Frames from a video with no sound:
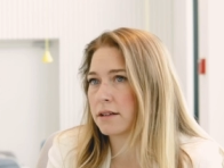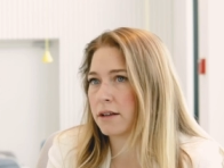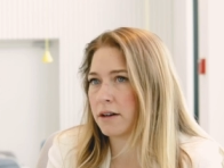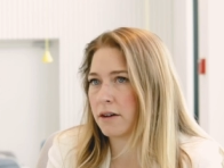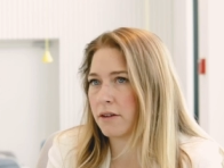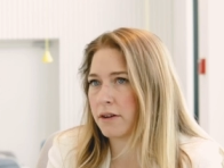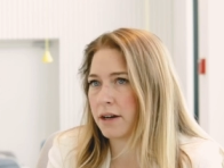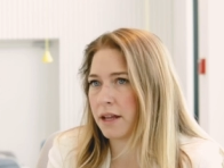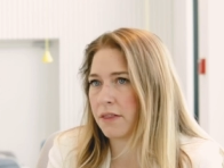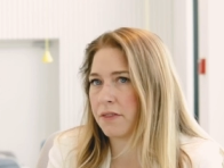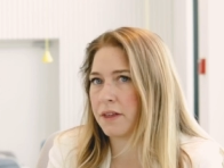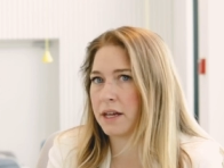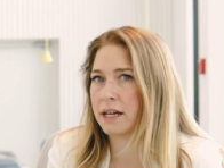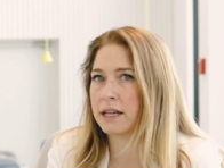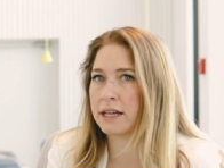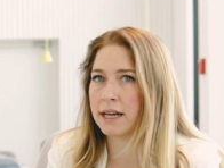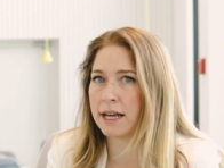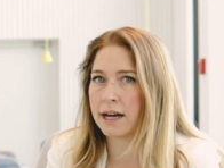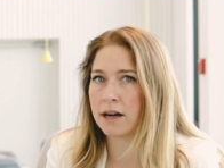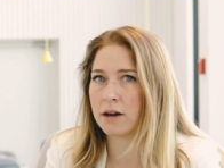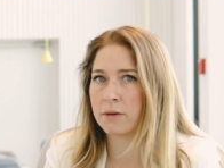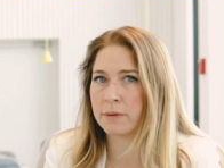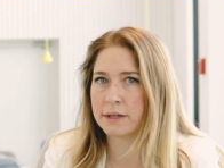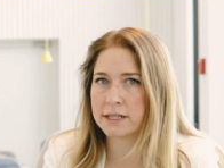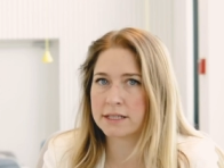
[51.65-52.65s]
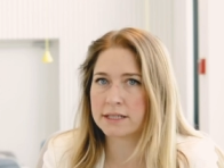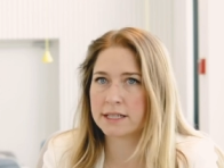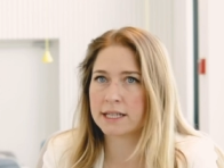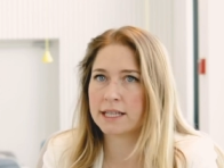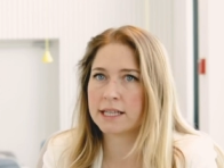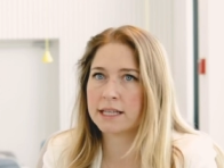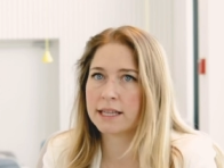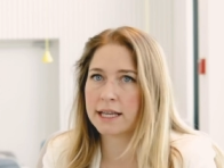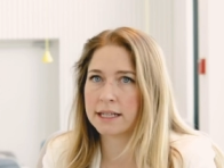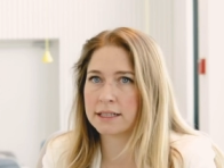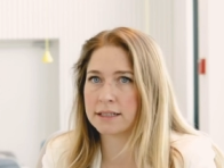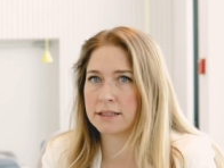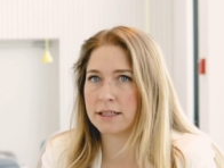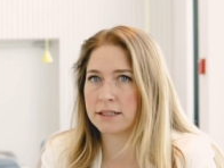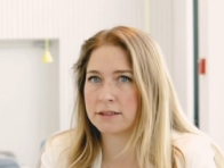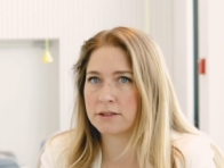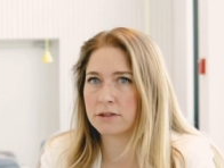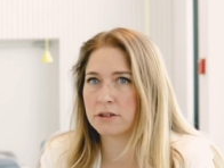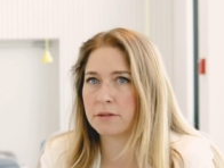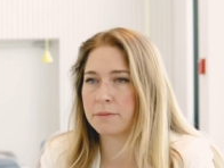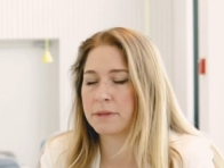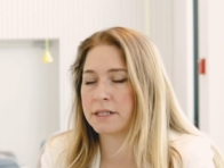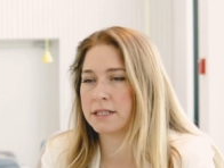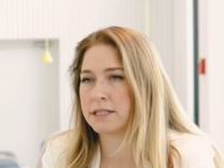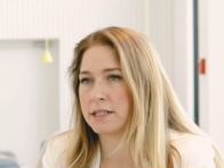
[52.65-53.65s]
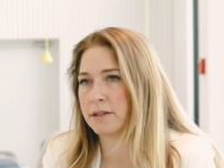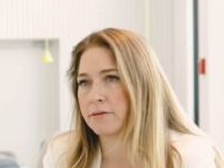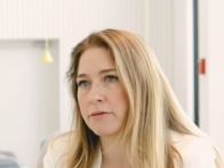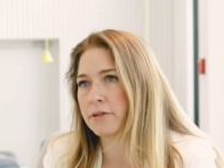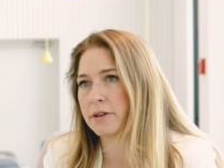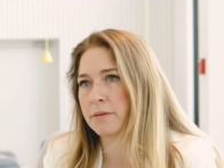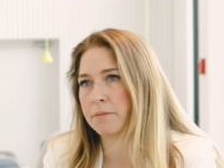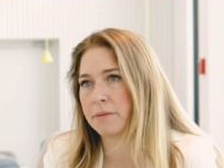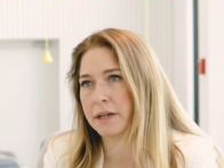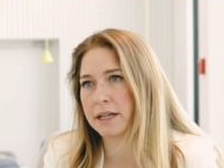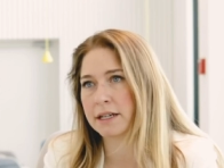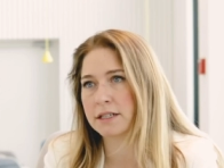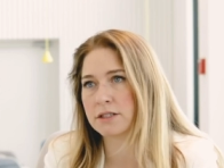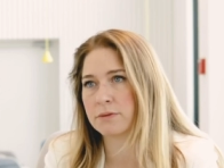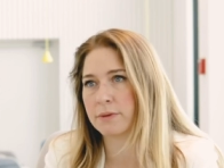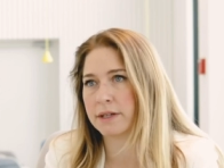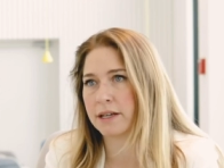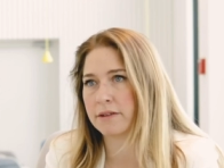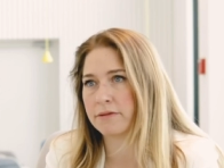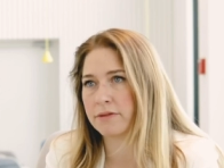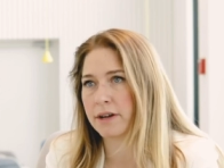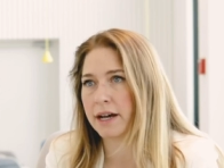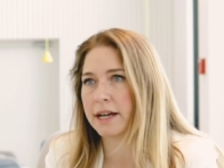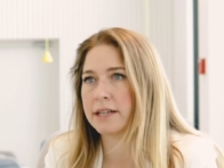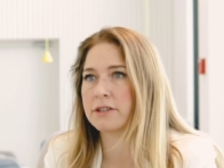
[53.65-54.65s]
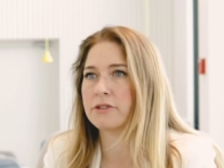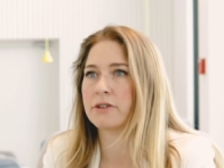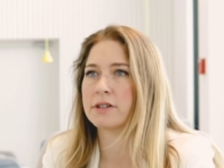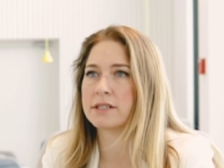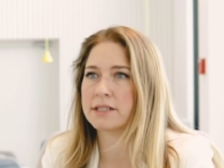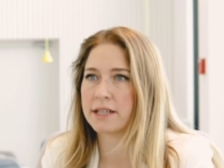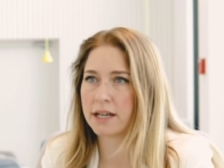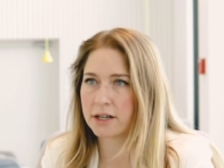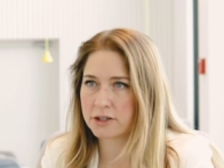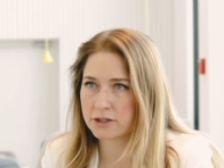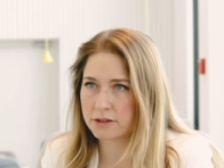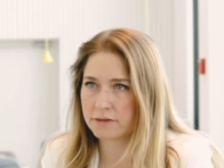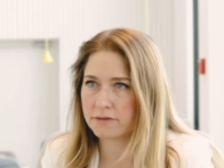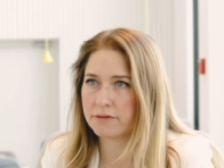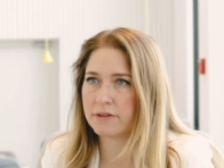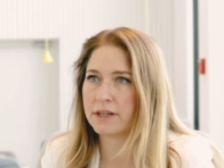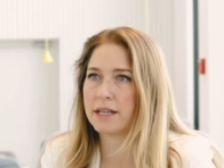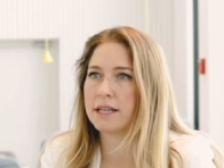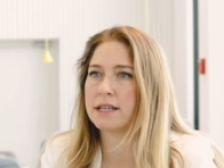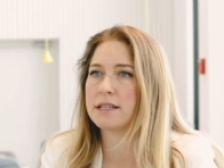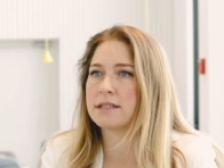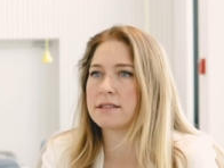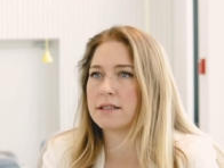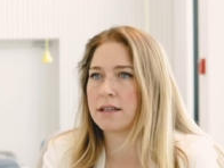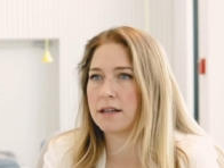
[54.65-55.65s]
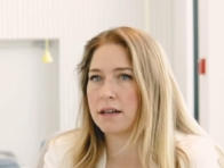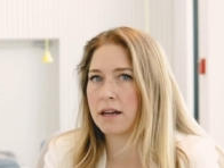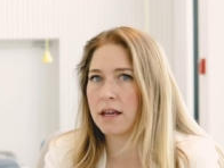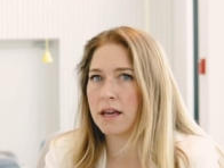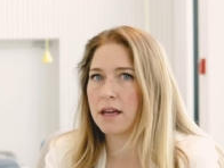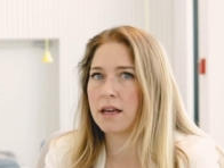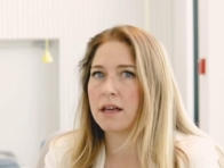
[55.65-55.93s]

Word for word: you know, and I think now we see that that's a little bit different because we have high transaction fees and